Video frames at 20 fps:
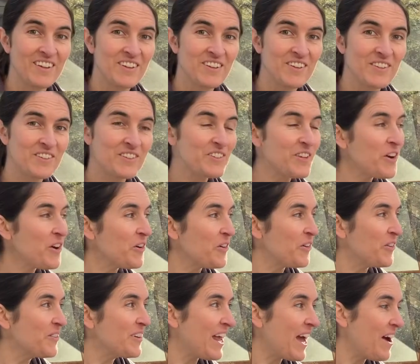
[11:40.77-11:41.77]

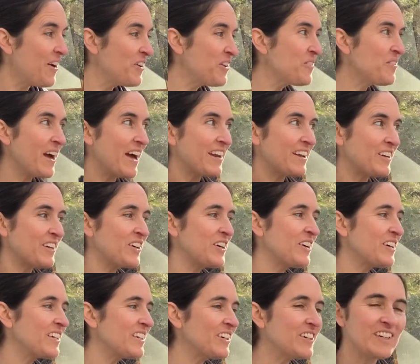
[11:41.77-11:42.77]
So now you've had a
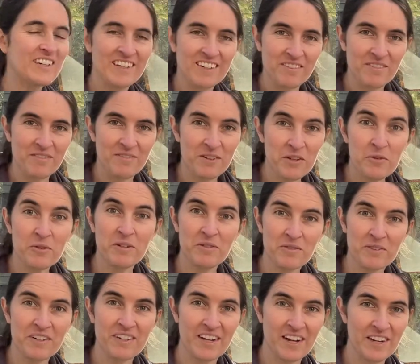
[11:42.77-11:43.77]
good look at a few
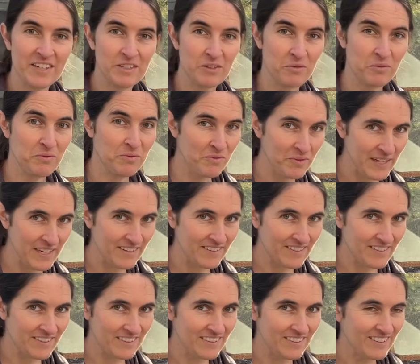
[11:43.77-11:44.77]
different kinds of feet.
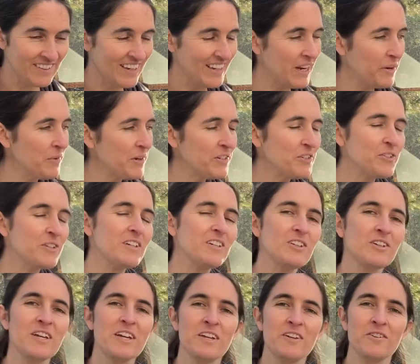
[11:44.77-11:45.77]
And I want you to
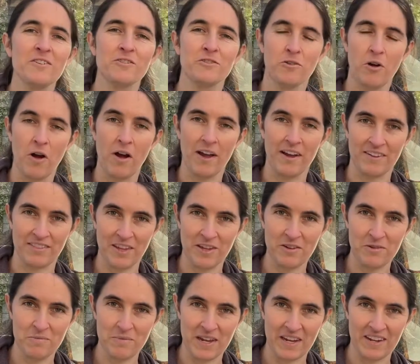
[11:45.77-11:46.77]
look at your drawing that
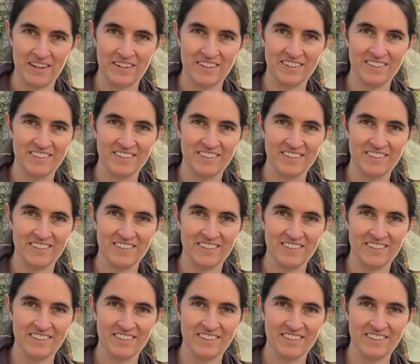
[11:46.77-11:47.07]
you made.